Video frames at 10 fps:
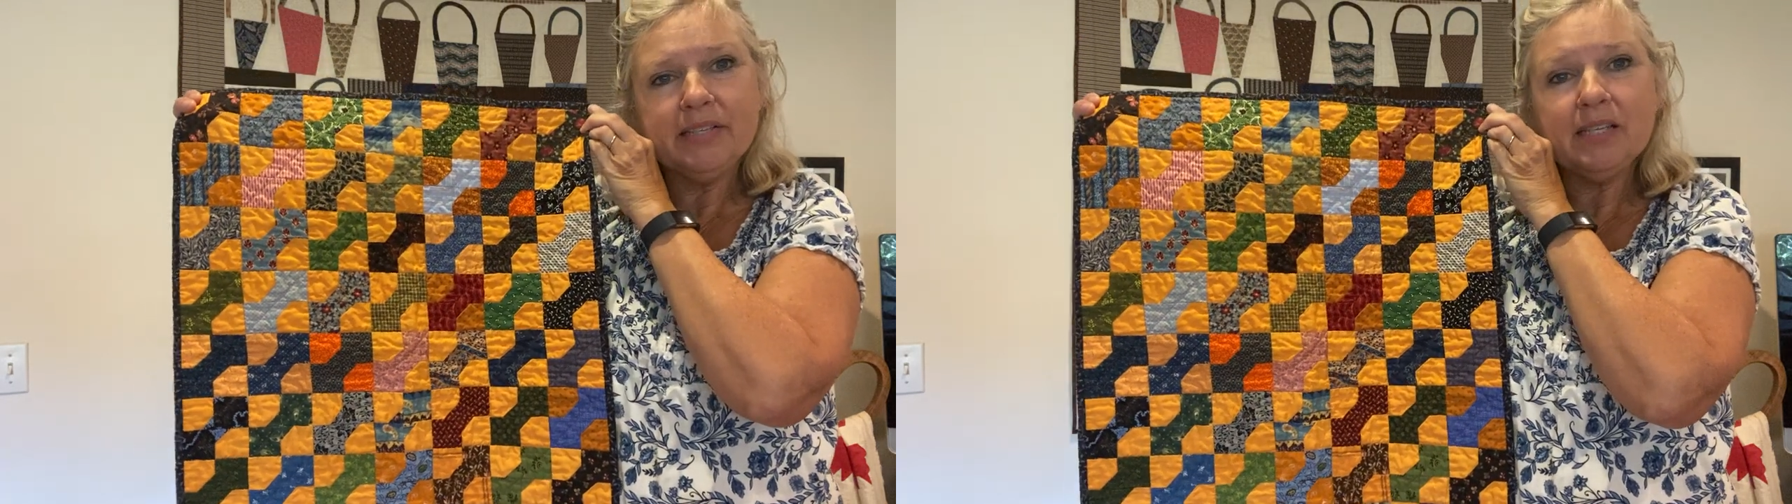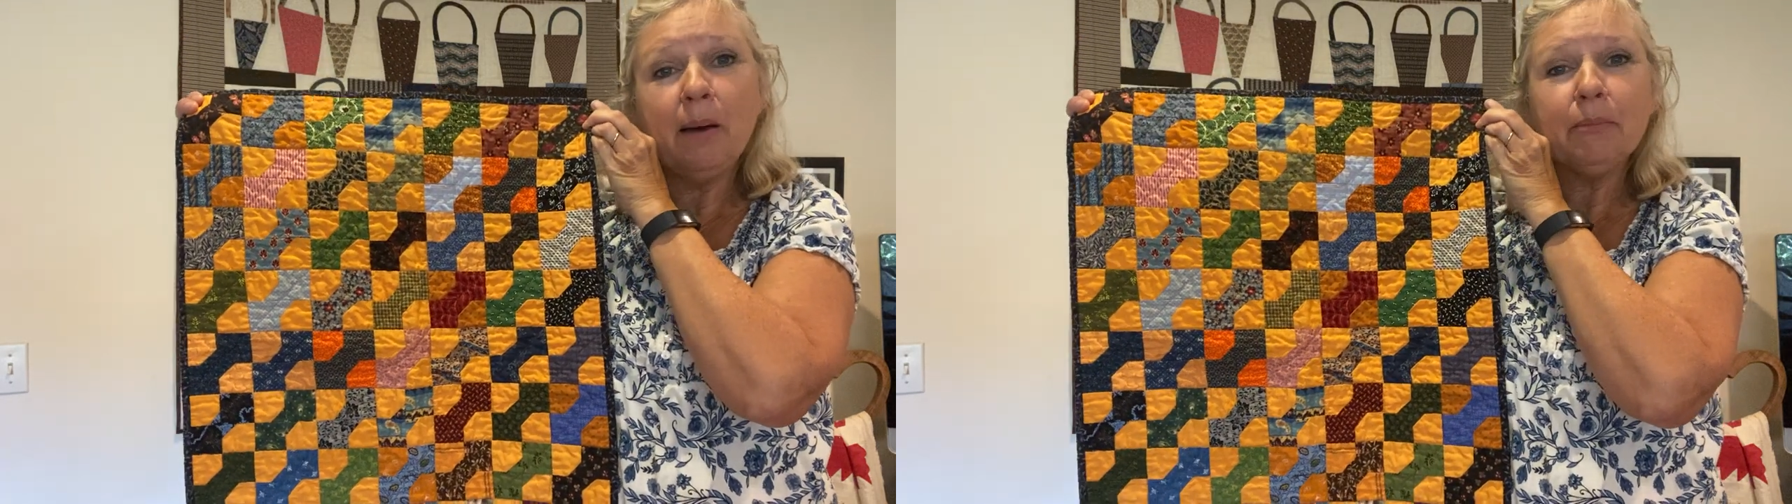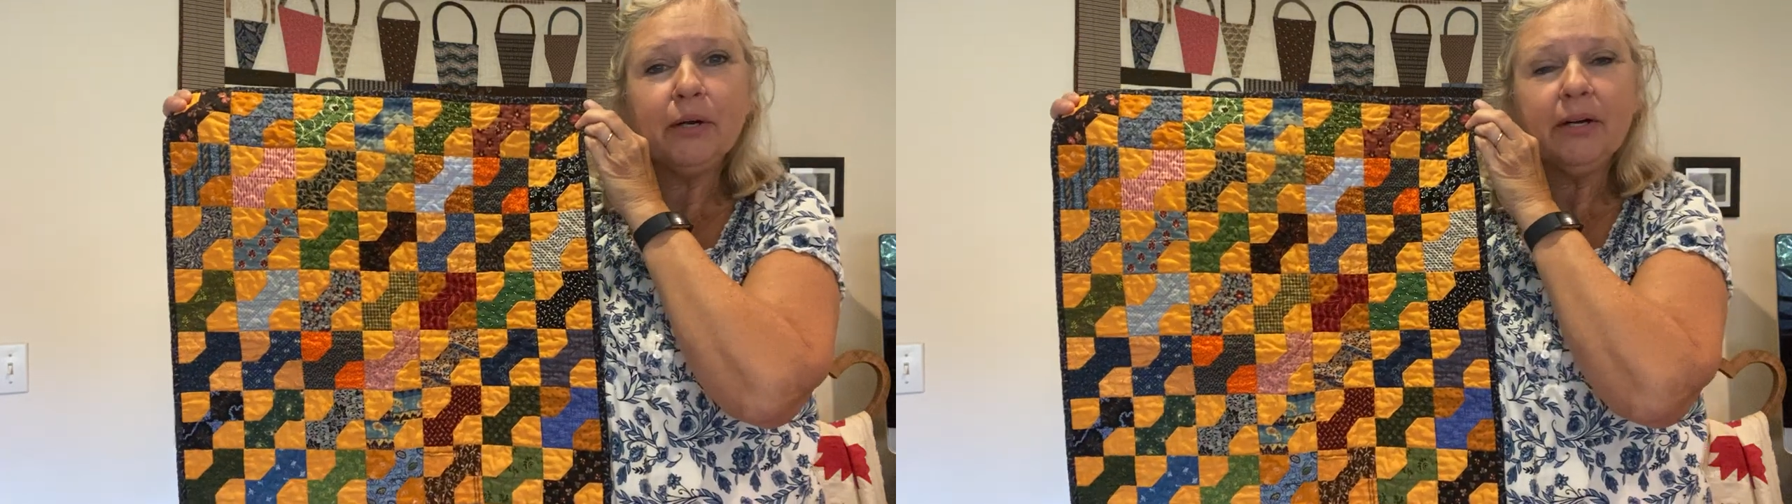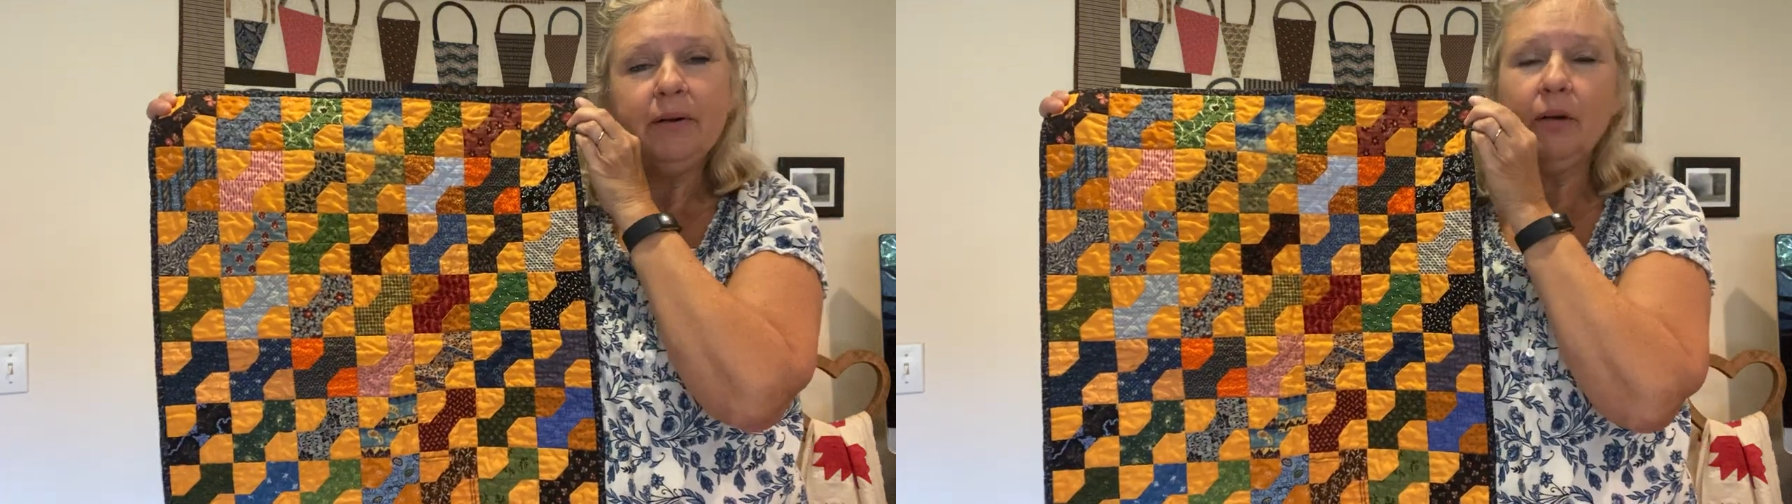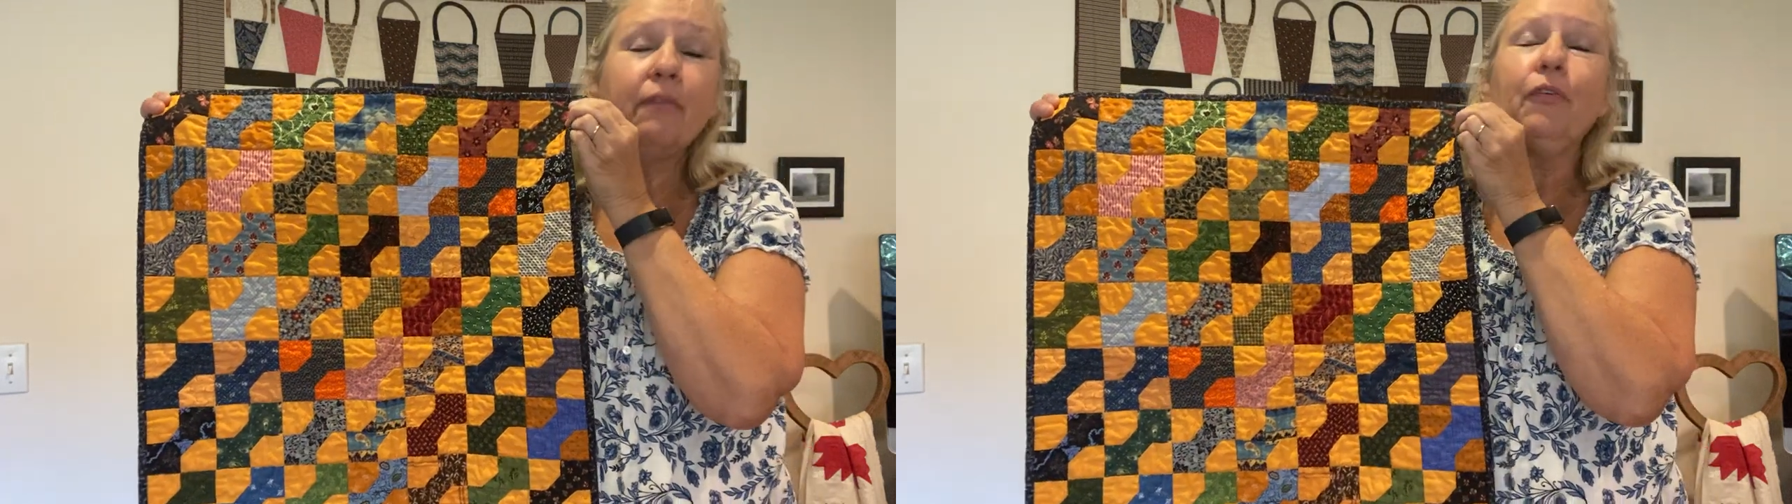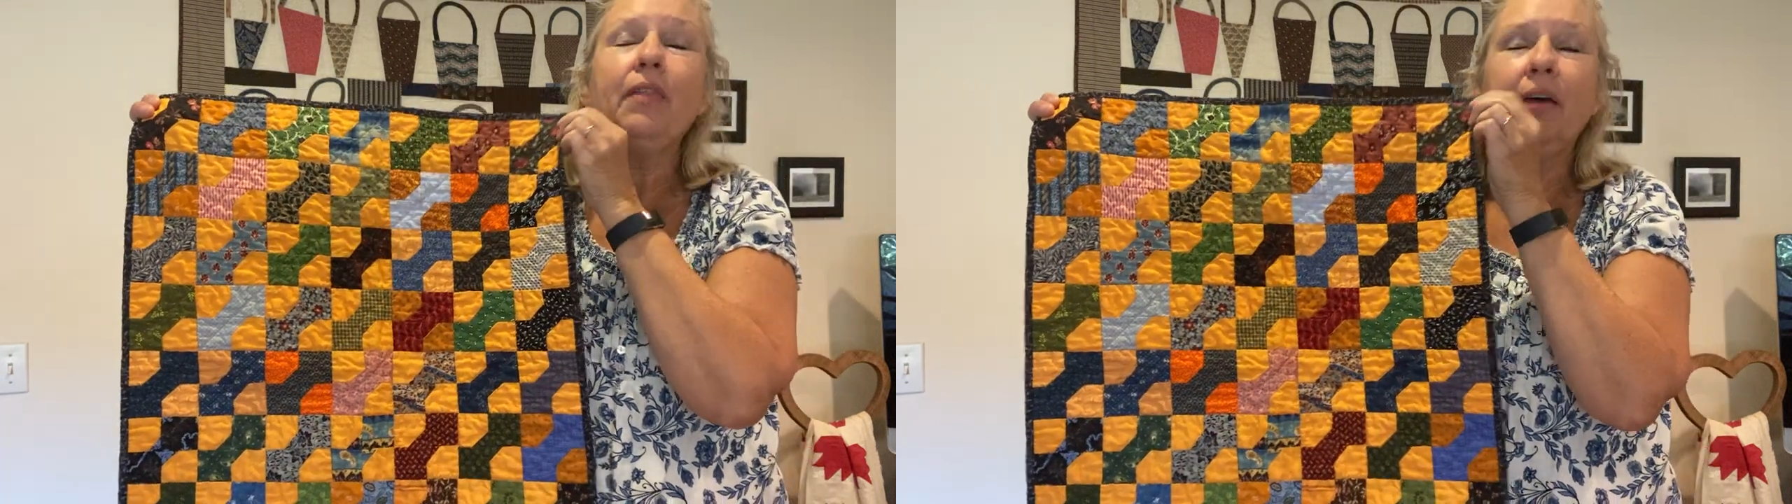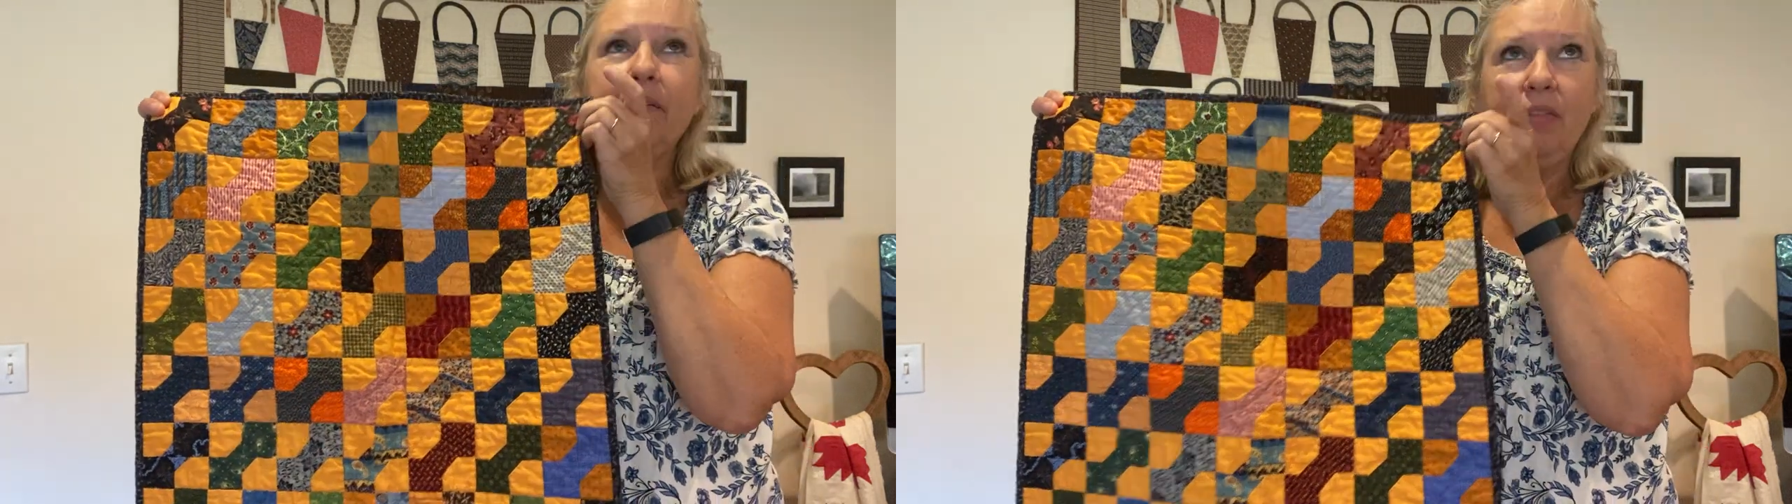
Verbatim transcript: summer or for the